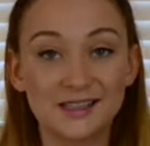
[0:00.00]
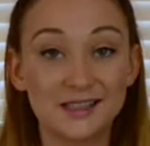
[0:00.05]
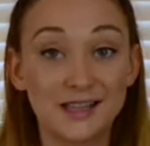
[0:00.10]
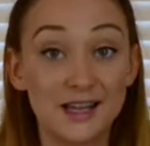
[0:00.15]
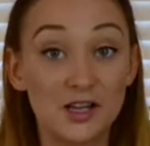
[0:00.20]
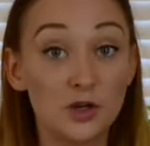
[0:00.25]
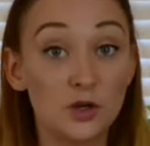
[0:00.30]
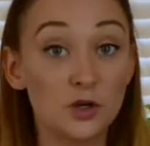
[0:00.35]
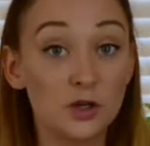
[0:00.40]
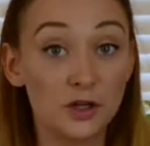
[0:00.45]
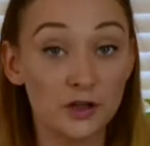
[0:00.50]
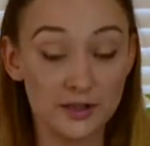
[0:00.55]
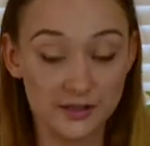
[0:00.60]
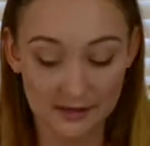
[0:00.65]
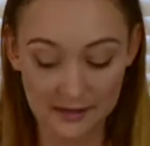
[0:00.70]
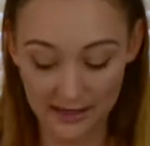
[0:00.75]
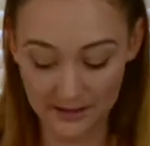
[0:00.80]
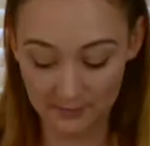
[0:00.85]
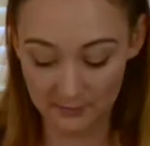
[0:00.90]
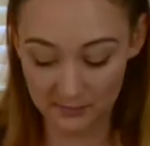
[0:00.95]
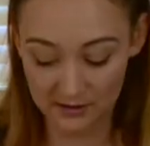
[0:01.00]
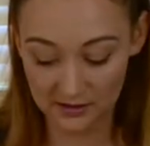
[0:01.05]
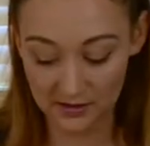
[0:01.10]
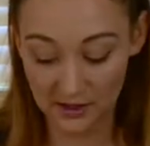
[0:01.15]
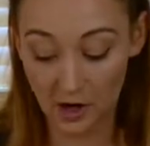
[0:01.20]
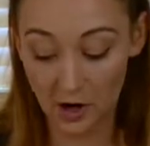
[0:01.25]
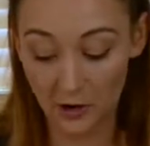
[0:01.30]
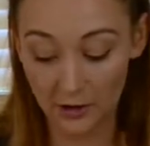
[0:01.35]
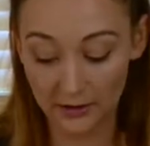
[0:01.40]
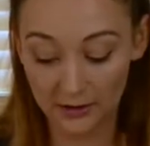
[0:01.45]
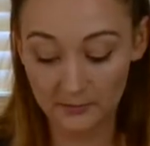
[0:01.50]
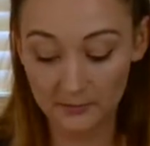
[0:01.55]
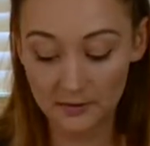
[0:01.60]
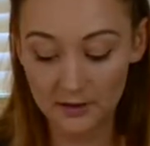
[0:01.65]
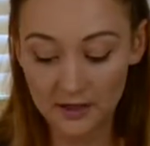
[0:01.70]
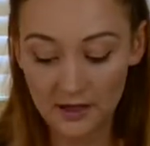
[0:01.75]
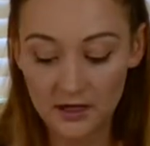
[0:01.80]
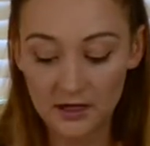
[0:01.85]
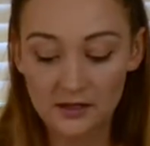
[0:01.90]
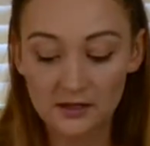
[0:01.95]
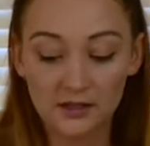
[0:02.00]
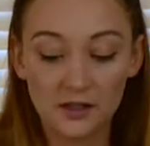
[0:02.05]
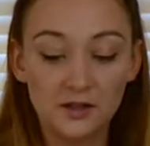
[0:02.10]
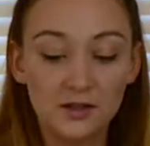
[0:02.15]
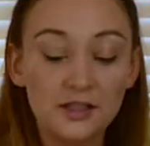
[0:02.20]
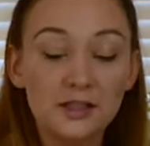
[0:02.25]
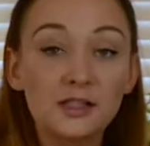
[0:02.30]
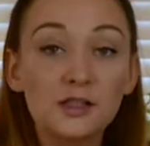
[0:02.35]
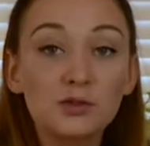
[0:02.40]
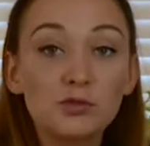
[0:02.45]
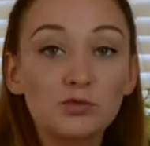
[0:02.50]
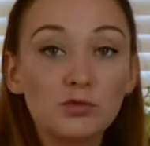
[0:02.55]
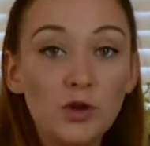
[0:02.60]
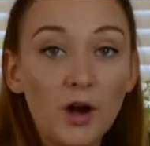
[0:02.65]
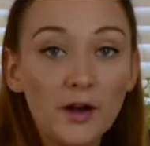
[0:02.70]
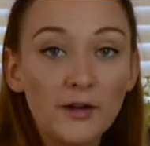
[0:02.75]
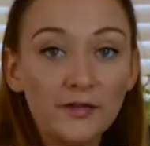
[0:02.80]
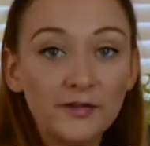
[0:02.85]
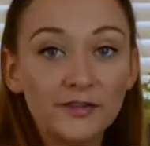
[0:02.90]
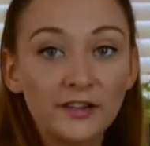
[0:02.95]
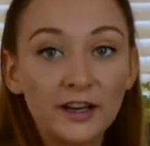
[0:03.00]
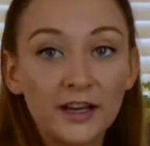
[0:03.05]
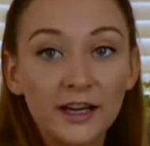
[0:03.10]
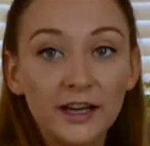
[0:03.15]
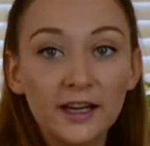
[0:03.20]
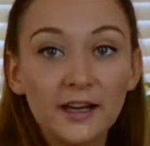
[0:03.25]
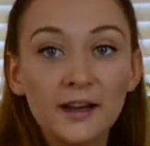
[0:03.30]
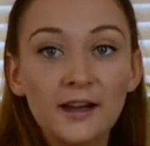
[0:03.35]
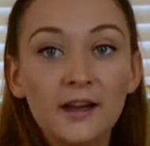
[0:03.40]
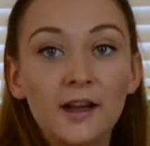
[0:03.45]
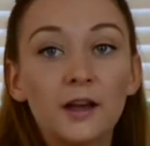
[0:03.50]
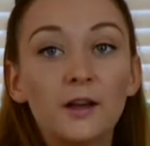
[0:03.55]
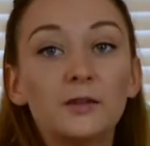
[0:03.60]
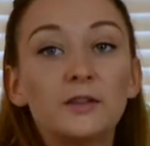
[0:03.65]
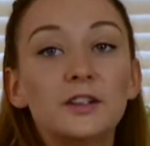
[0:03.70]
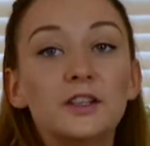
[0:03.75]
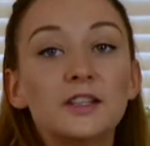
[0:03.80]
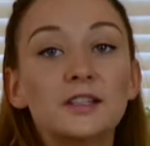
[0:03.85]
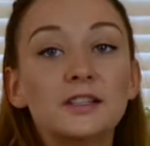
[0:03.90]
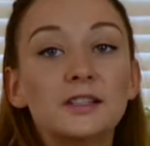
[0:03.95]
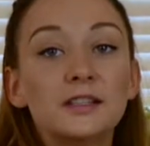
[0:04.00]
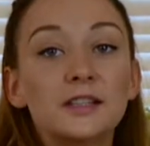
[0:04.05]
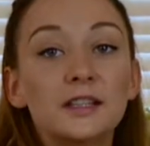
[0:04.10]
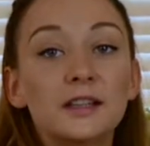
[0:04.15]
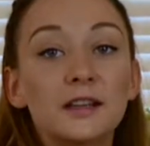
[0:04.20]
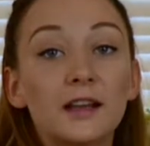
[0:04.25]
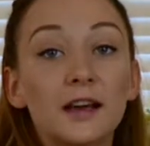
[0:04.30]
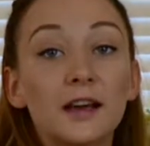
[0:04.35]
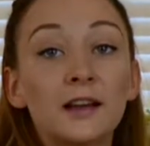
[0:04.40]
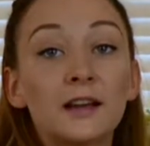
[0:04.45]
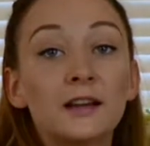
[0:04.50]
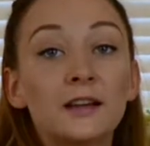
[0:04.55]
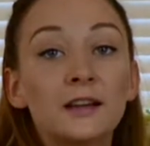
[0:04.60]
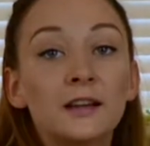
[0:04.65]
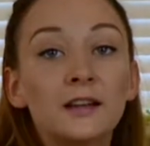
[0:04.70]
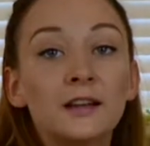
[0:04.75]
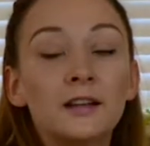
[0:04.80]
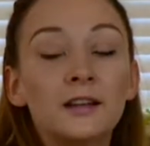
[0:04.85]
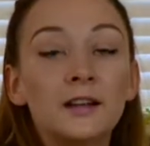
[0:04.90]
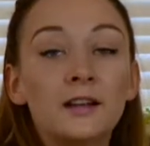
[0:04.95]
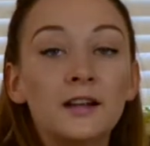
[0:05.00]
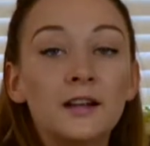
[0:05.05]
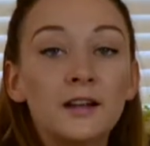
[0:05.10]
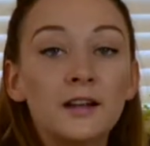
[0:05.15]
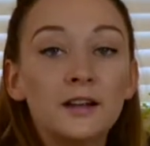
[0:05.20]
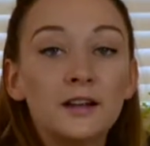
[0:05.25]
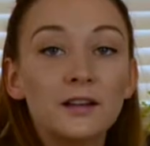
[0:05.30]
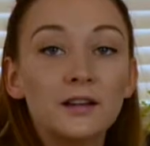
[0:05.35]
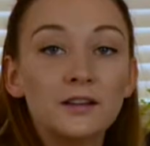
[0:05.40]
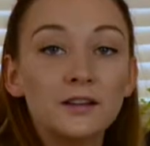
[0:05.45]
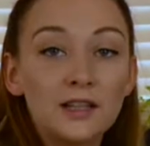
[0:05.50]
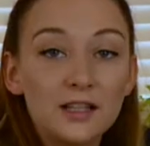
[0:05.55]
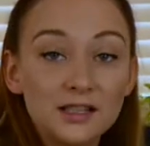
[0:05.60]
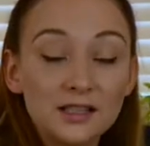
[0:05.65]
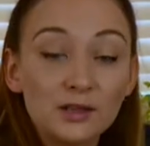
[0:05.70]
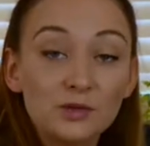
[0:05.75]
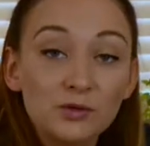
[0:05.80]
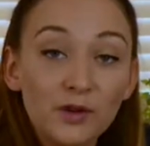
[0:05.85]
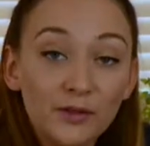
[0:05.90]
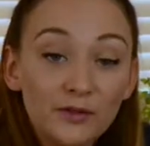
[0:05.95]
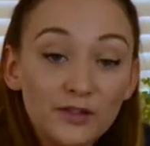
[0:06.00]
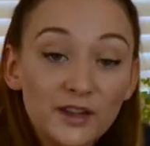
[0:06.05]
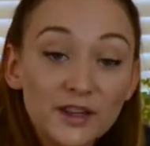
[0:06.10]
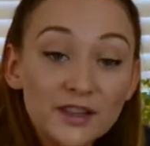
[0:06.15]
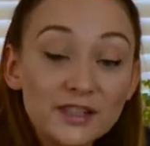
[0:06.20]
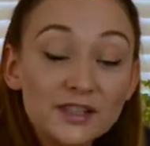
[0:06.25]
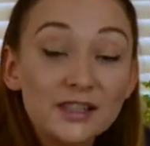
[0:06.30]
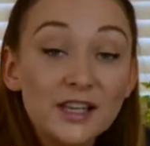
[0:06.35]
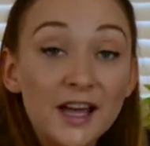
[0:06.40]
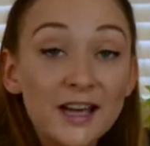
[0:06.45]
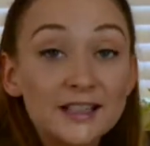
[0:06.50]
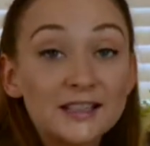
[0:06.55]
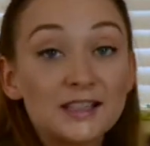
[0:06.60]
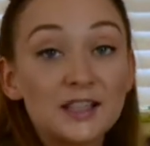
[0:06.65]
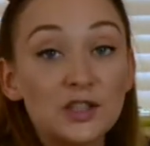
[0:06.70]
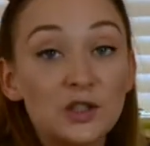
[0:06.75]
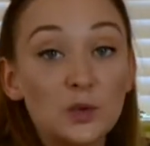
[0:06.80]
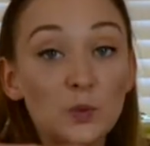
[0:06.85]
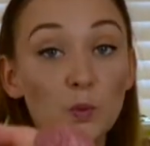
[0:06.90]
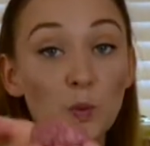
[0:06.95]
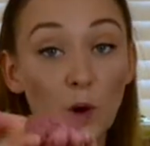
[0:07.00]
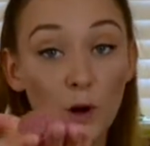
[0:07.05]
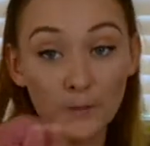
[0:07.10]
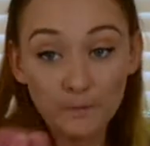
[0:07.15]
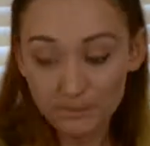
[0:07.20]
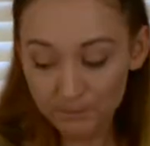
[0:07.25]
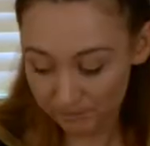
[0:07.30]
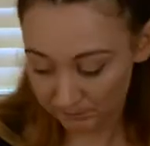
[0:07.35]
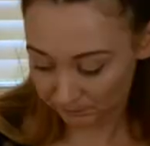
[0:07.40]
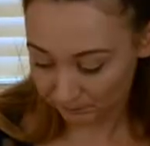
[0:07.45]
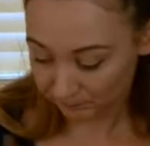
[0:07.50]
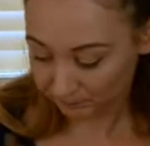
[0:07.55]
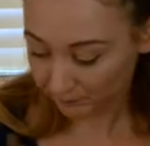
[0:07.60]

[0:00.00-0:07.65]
so they cook at the same time. So this is roughly, hopefully you can see that, this is roughly the size that you want.